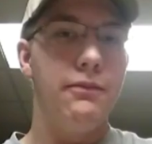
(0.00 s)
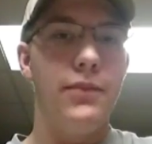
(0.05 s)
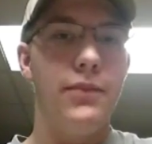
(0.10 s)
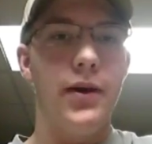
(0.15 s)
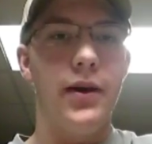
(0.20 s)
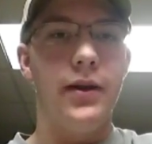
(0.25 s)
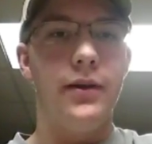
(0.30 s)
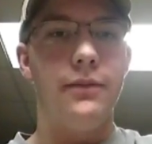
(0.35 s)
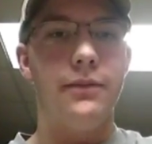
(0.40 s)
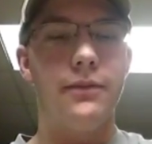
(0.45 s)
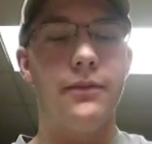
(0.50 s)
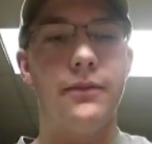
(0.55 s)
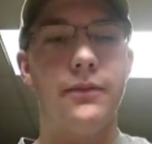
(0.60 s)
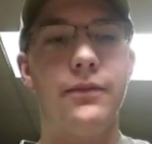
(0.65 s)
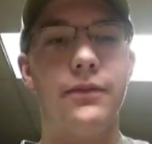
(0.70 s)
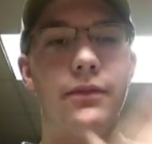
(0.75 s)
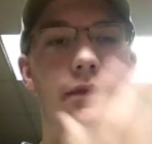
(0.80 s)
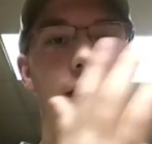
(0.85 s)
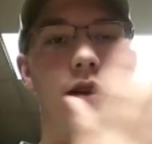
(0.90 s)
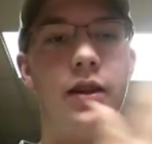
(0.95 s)
But
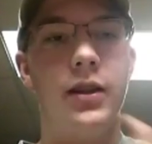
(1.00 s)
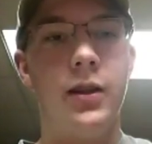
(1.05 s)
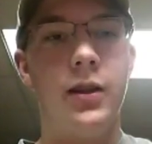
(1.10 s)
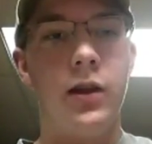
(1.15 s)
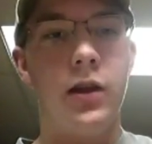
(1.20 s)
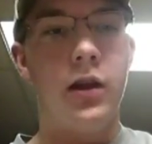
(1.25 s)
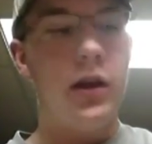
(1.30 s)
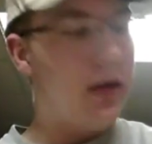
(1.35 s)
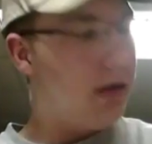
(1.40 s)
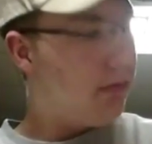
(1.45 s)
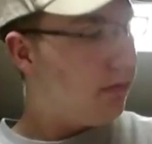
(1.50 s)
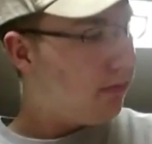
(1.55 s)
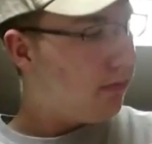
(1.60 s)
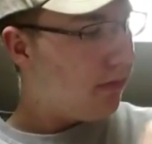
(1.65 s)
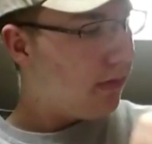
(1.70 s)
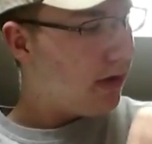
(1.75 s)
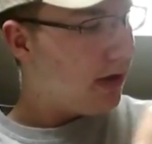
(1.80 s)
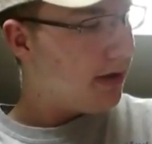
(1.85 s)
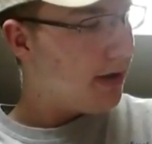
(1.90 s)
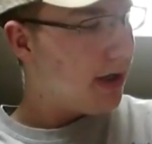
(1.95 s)

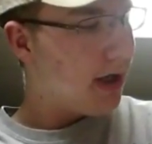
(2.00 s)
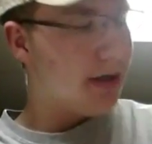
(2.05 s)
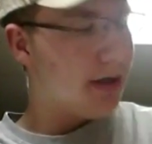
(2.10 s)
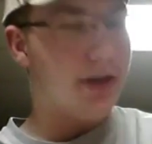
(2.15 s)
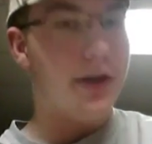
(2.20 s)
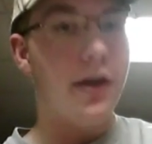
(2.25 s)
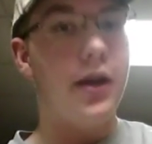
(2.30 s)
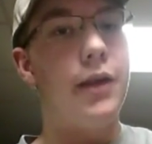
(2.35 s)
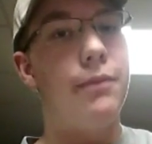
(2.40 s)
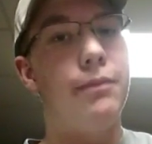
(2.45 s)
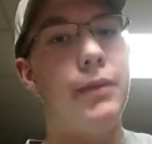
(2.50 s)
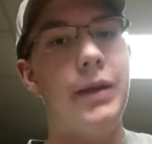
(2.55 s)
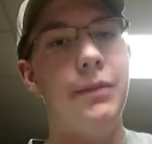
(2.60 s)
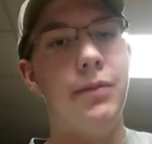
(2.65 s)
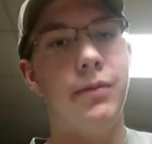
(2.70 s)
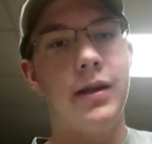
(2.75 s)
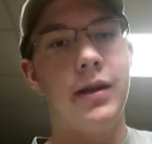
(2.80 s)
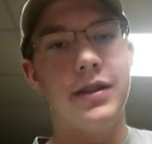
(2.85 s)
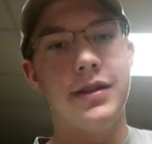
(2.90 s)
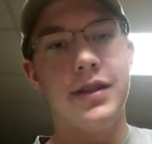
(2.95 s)
this thing's dirty.
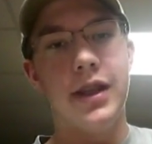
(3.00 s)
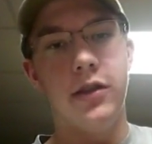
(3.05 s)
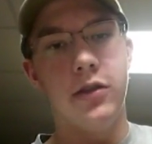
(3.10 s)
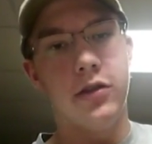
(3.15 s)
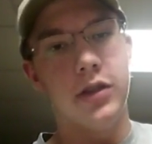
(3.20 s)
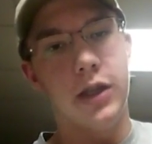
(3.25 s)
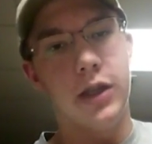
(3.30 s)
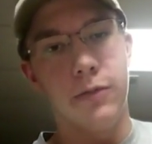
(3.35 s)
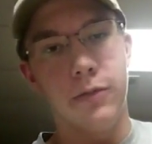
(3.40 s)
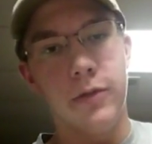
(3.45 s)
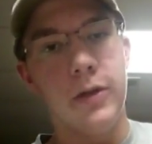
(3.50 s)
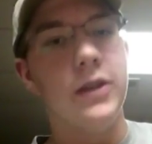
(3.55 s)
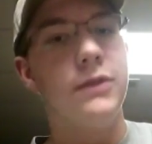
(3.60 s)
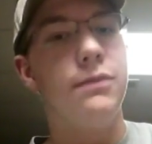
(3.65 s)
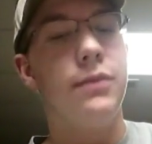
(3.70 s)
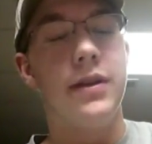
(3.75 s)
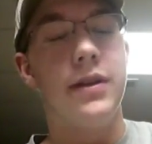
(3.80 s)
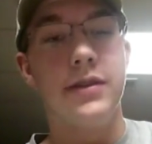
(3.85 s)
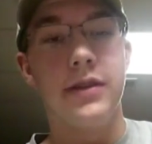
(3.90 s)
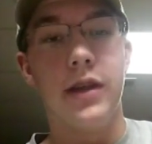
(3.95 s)
People might say it looks like
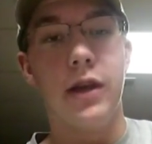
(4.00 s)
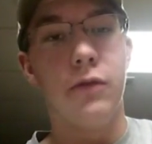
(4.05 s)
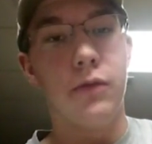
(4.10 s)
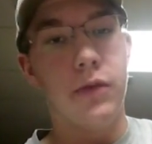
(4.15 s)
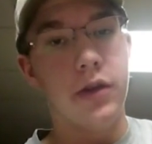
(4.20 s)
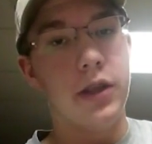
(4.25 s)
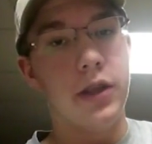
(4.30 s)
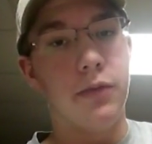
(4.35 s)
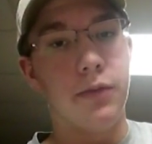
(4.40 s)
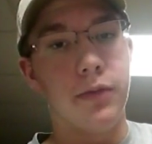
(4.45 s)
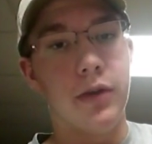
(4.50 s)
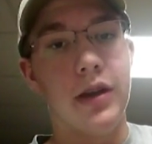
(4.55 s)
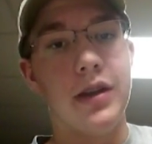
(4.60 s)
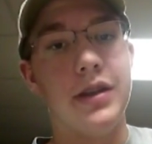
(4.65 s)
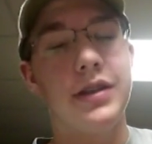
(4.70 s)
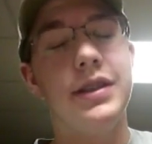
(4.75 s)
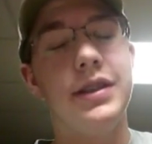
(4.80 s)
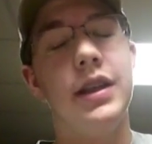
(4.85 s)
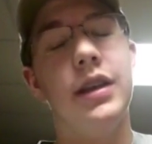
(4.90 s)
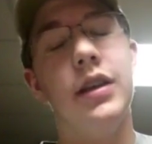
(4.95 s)
rust, but it's not really
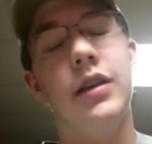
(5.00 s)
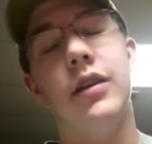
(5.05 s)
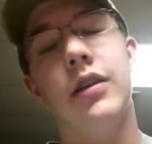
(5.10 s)
rust.